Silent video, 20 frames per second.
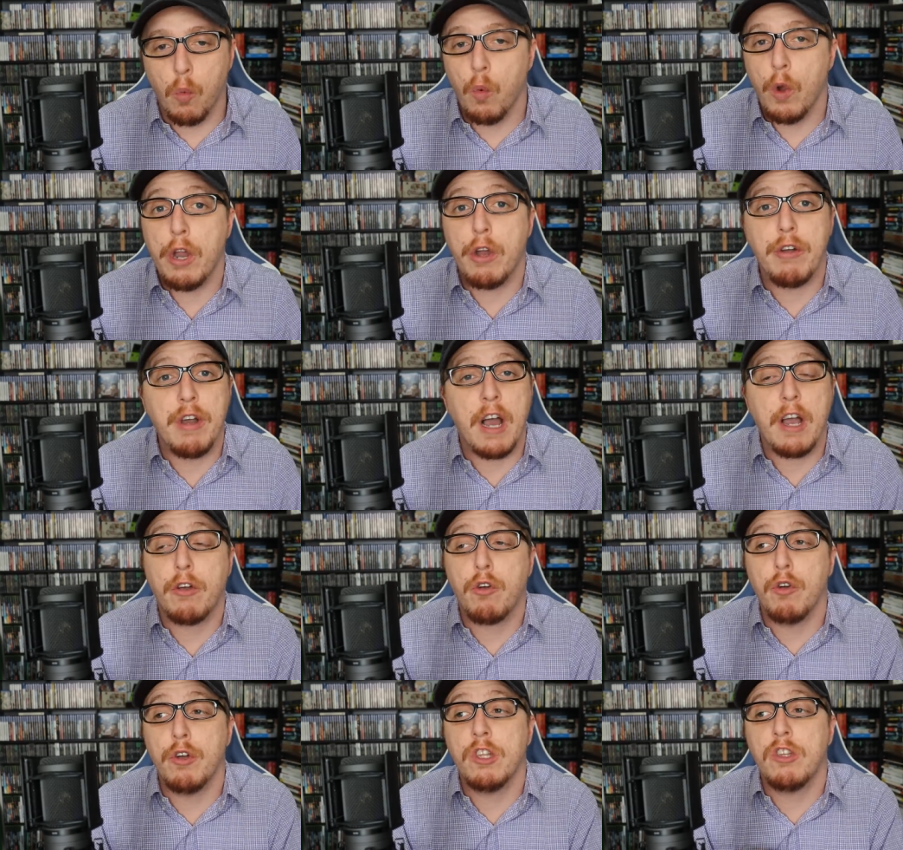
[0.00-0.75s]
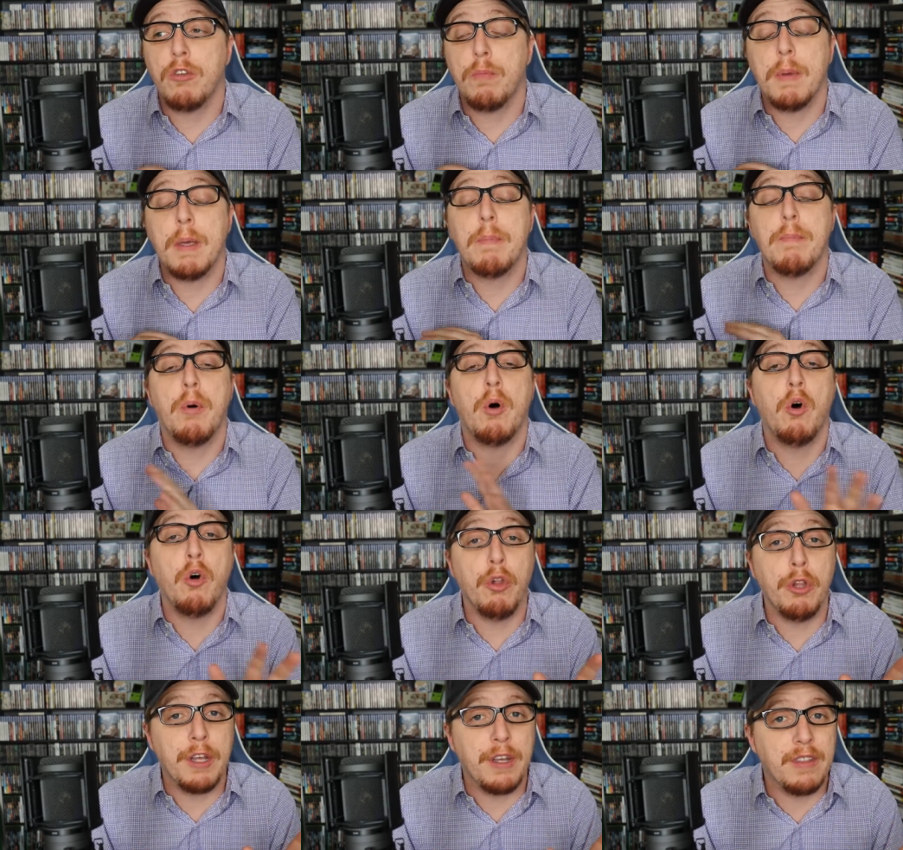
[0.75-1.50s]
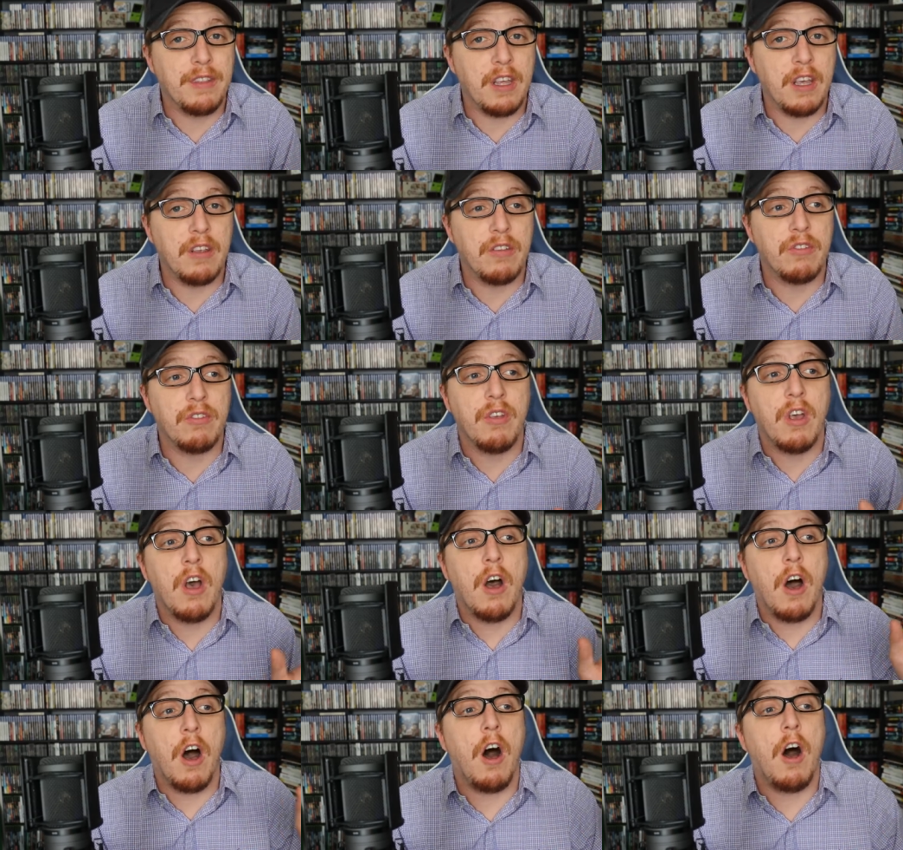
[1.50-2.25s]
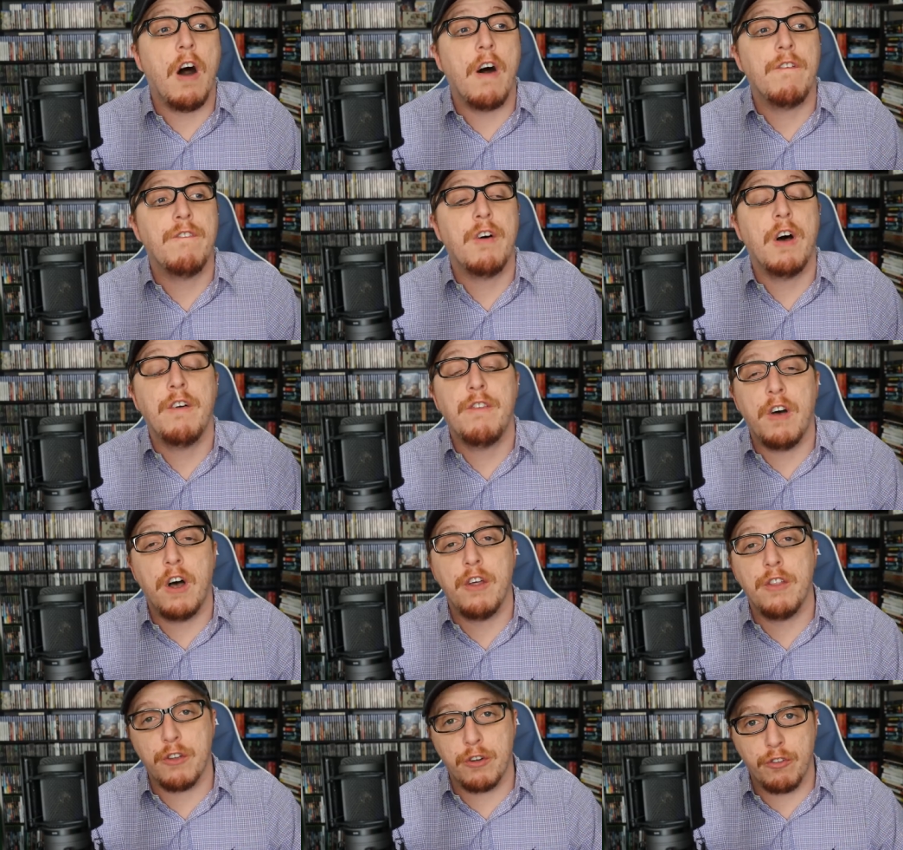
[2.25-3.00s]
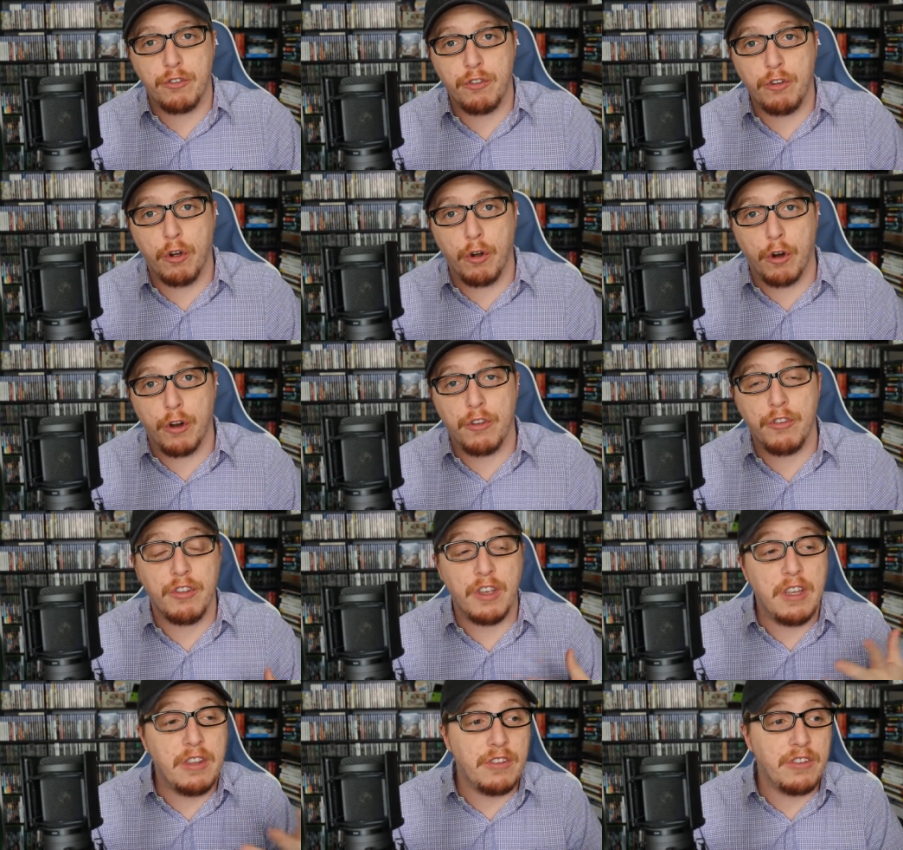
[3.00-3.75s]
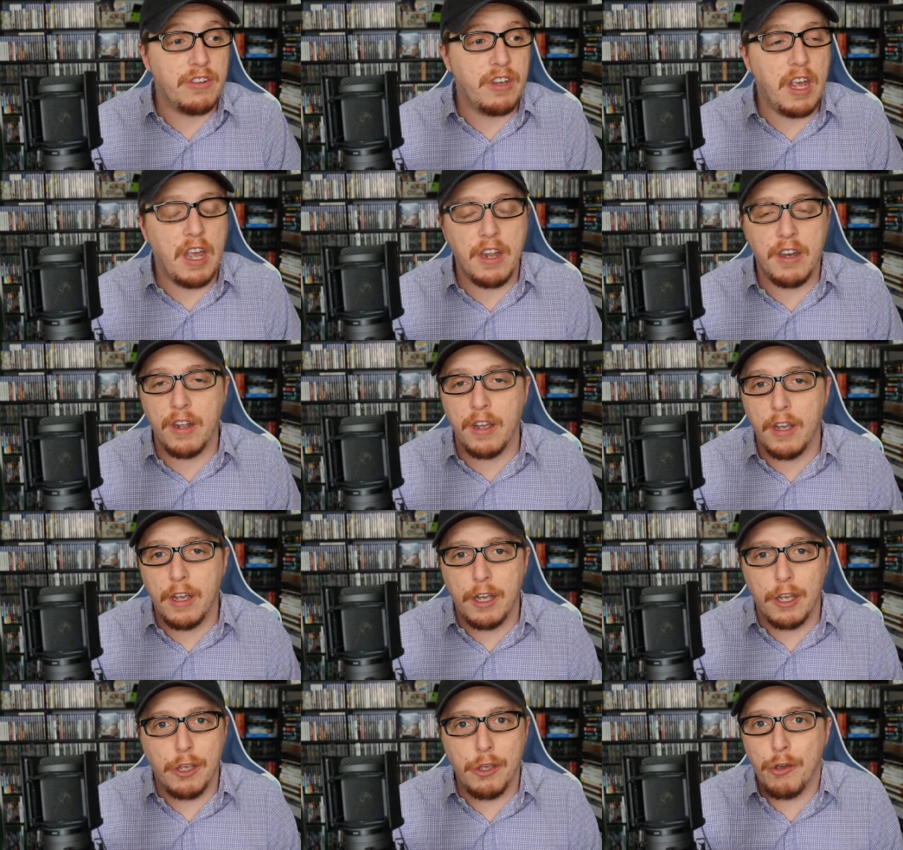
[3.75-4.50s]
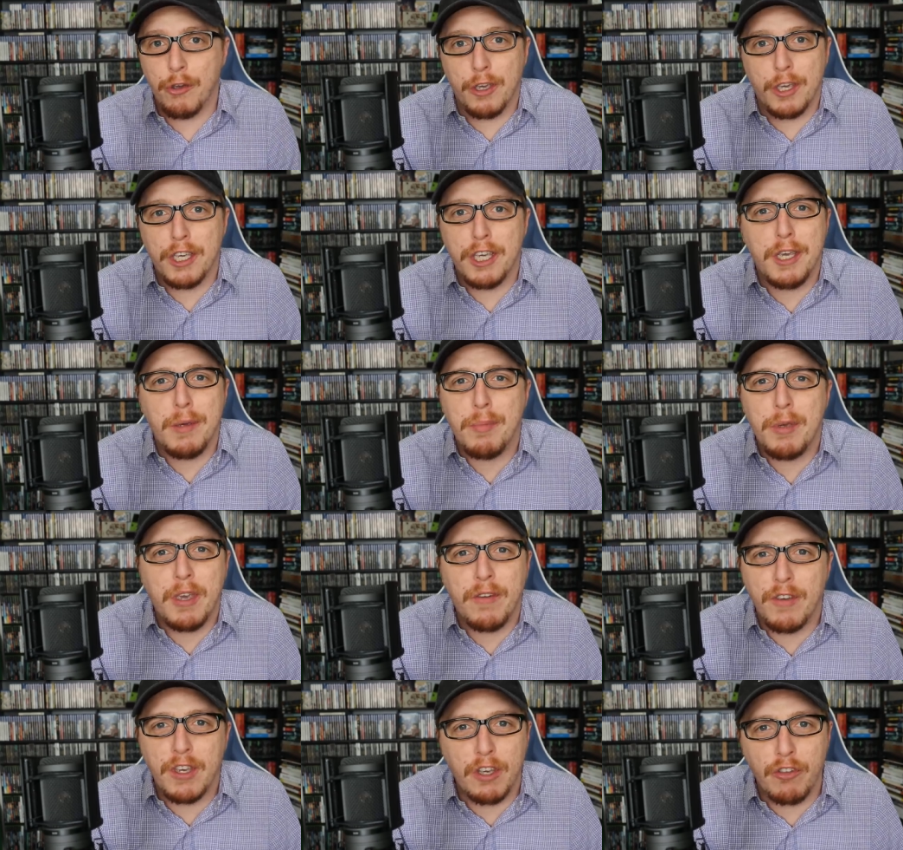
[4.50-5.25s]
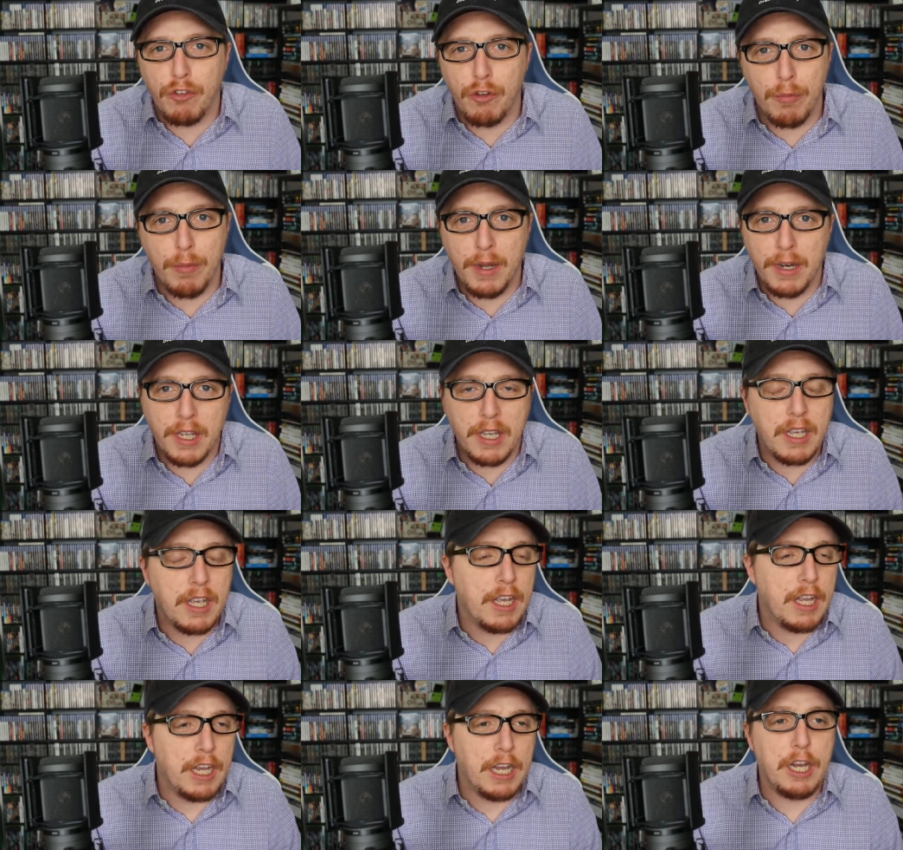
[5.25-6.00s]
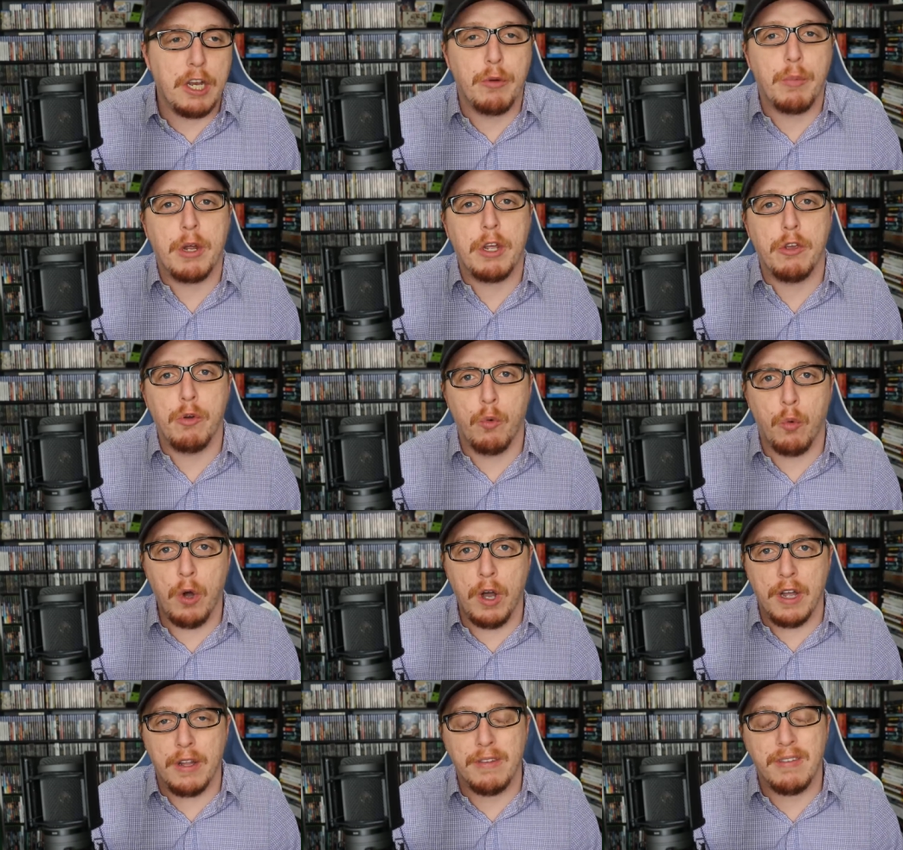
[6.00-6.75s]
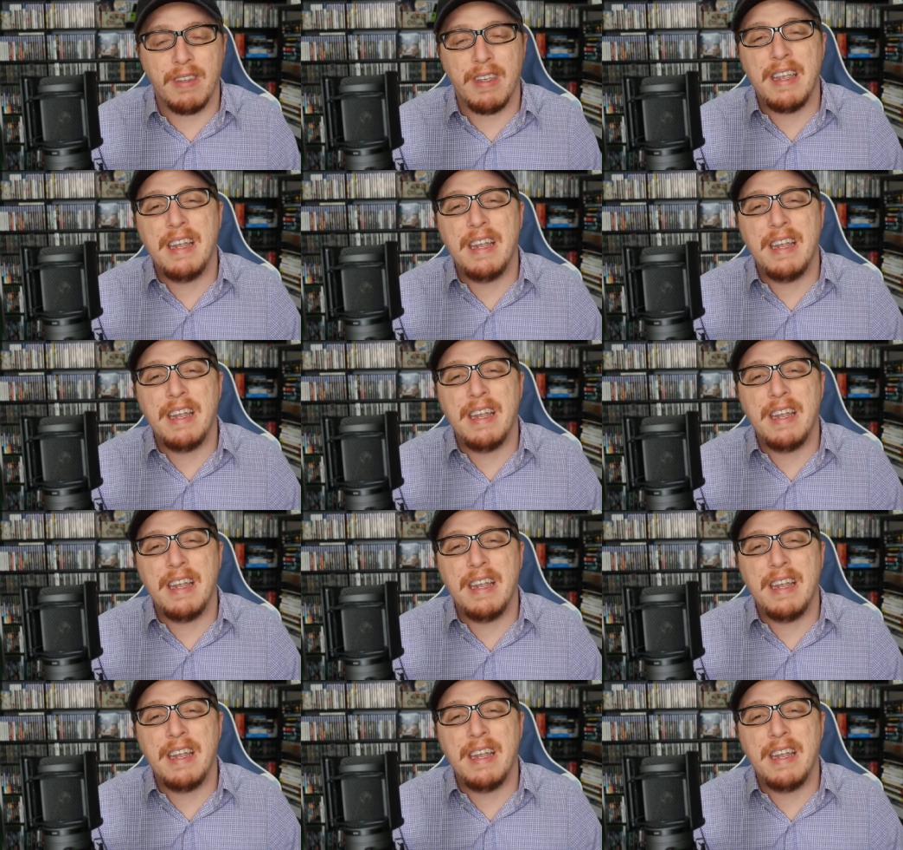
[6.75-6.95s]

we're not going to be pulling things off of other stores. Instead, you can keep giving us your money anywhere you want.